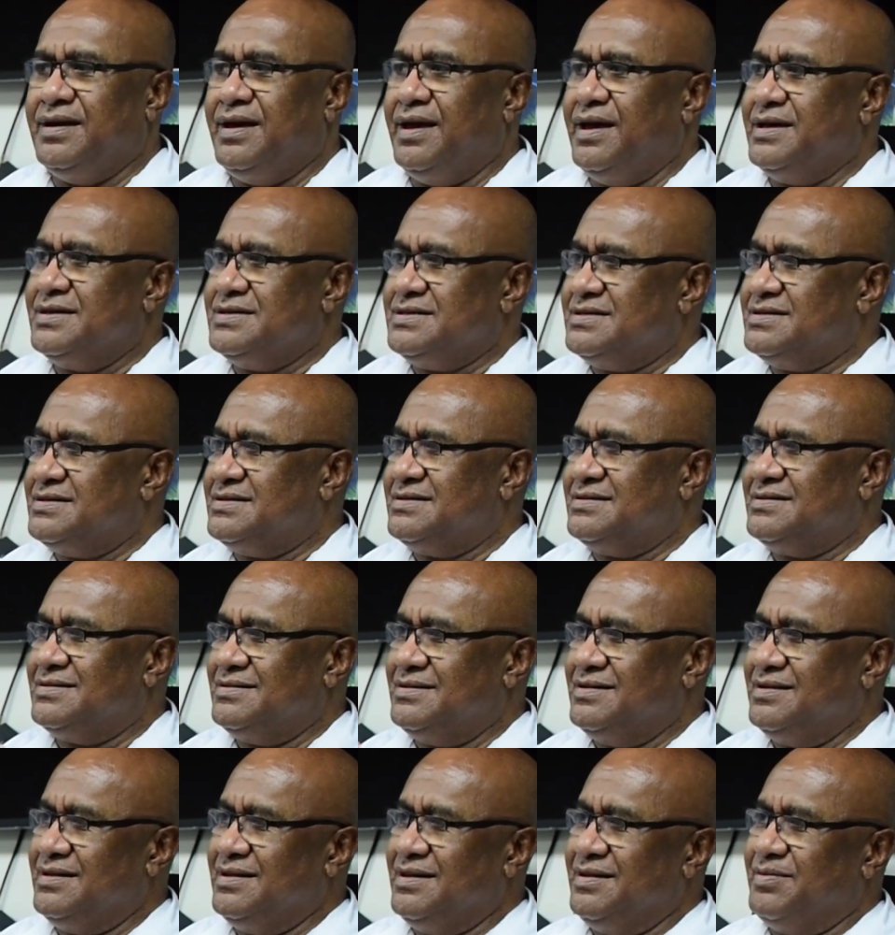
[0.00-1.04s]
as
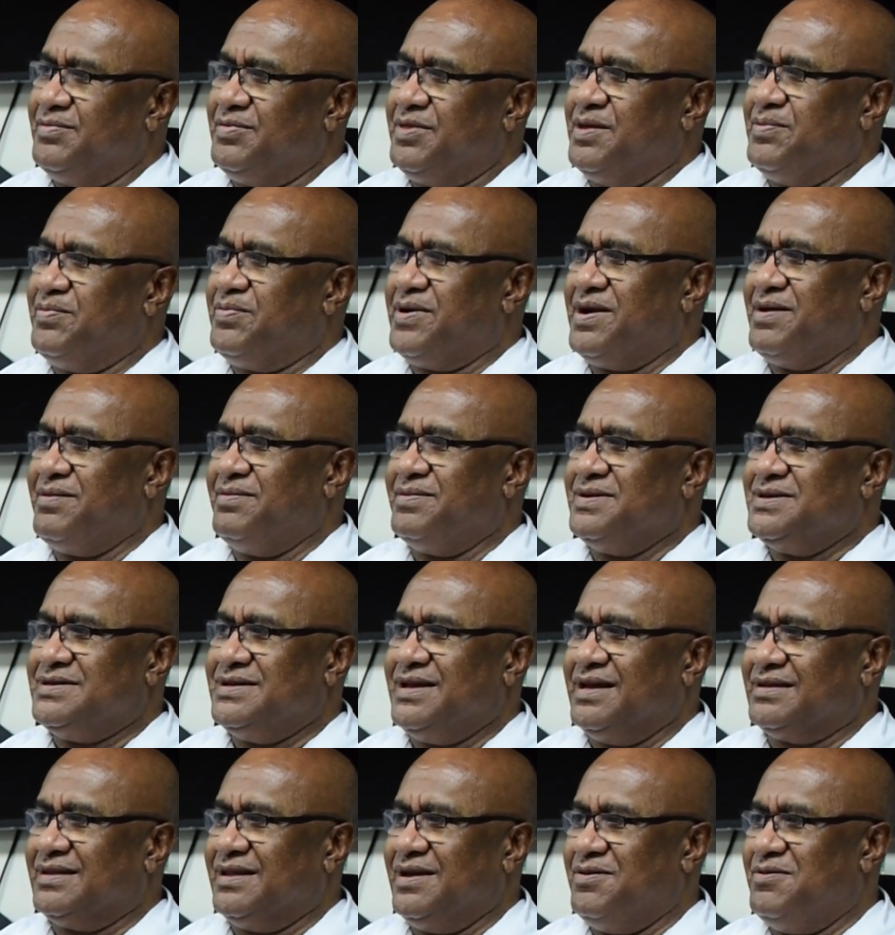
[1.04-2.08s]
the private
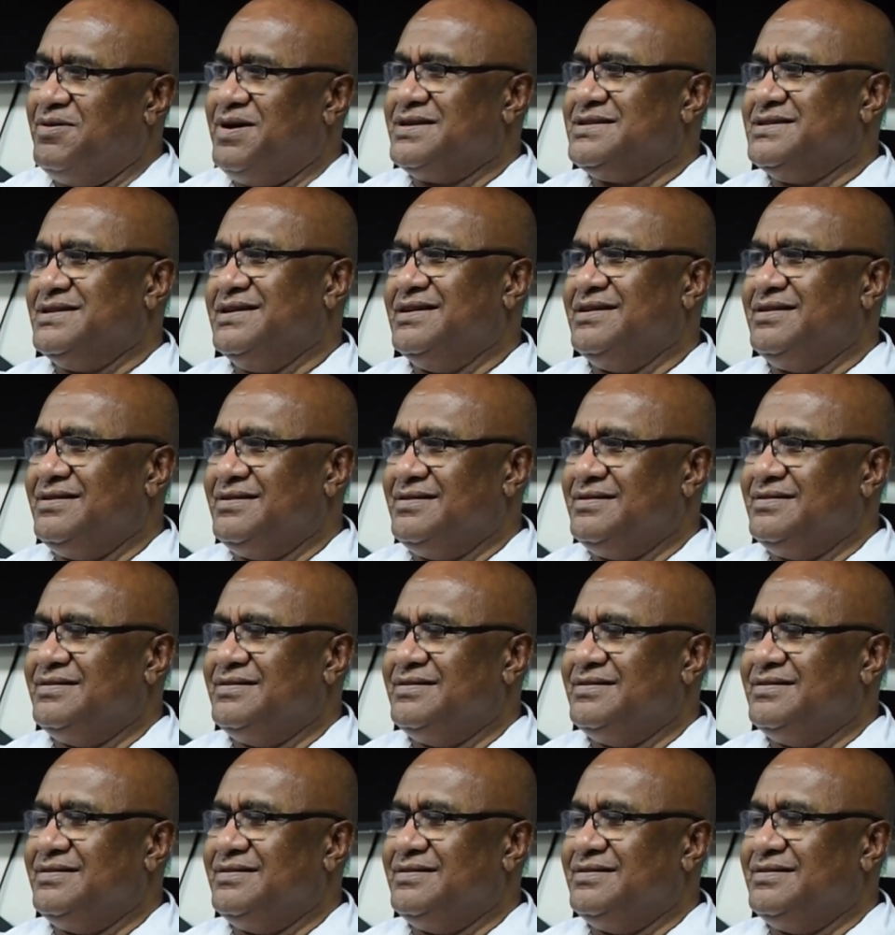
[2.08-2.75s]
sector watching,